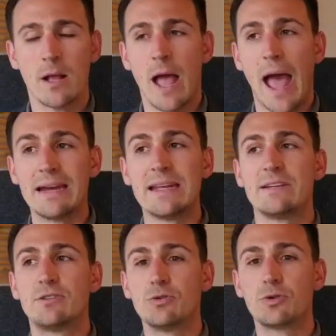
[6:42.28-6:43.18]
and
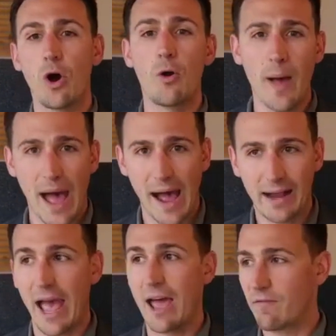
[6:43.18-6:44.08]
need to go
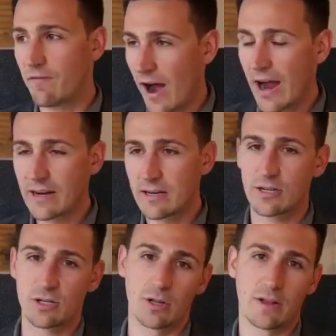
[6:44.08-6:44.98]
back and find
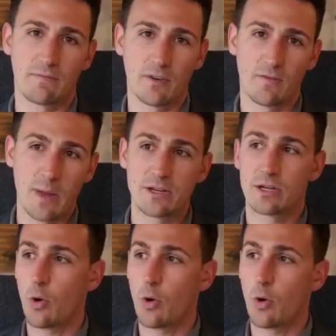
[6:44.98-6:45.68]
additional information